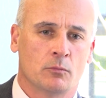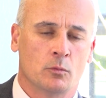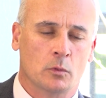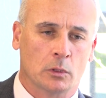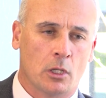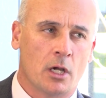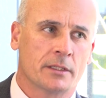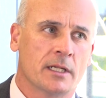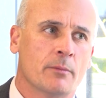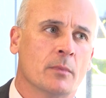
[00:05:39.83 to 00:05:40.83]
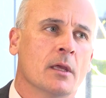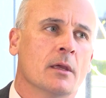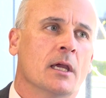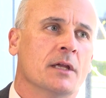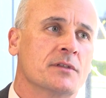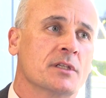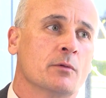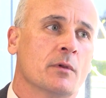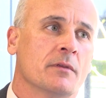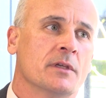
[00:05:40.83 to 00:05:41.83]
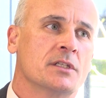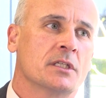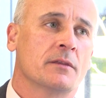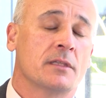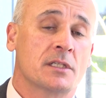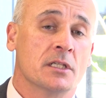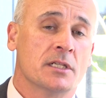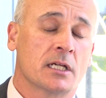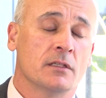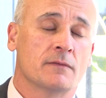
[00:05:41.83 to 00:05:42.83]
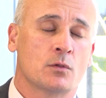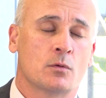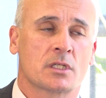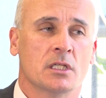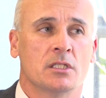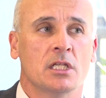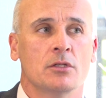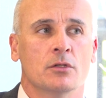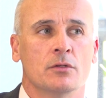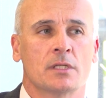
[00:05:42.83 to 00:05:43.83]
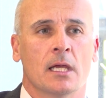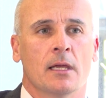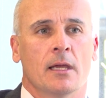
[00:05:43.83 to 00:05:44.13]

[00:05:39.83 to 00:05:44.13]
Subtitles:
We will light it up and see whether this conductive source continues,